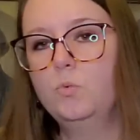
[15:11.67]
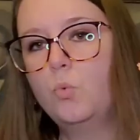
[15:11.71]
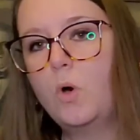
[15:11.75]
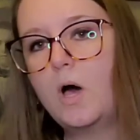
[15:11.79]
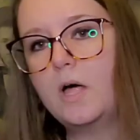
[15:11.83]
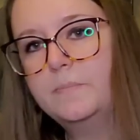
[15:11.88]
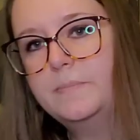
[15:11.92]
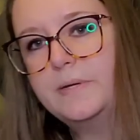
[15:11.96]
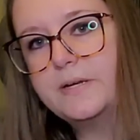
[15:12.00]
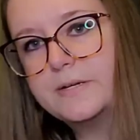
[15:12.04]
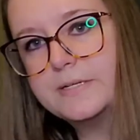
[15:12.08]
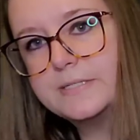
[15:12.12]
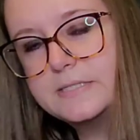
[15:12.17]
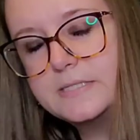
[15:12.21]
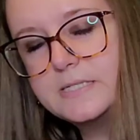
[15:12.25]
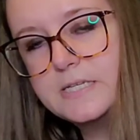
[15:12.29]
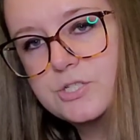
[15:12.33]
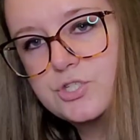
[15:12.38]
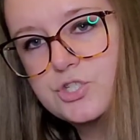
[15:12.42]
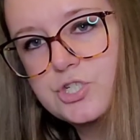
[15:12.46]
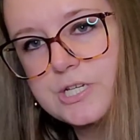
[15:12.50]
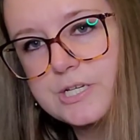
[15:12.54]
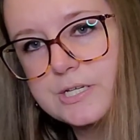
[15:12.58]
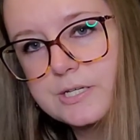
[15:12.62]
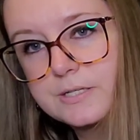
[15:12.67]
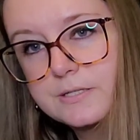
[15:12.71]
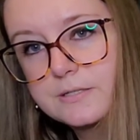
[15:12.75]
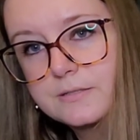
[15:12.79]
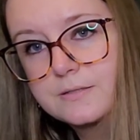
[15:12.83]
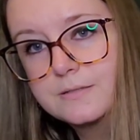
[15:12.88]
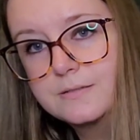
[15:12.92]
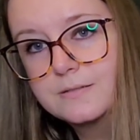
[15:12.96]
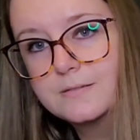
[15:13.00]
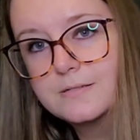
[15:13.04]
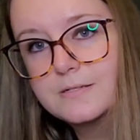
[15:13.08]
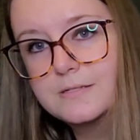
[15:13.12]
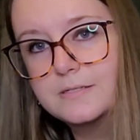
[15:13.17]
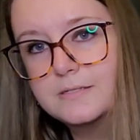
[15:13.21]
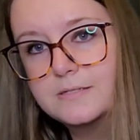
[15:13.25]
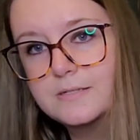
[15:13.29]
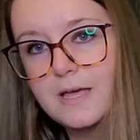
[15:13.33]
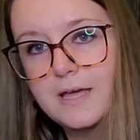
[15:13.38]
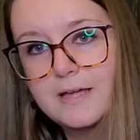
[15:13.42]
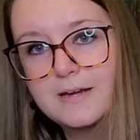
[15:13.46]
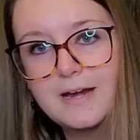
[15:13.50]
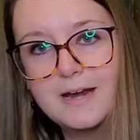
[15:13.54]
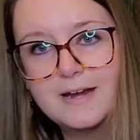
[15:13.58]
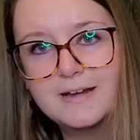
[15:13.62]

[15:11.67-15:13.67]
Wildberry Stitching, I,